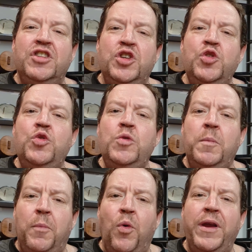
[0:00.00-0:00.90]

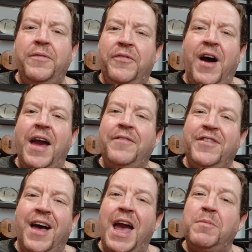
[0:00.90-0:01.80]
2.5
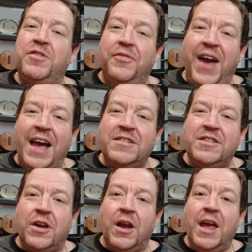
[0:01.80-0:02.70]
times
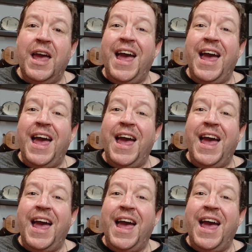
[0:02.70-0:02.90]
faster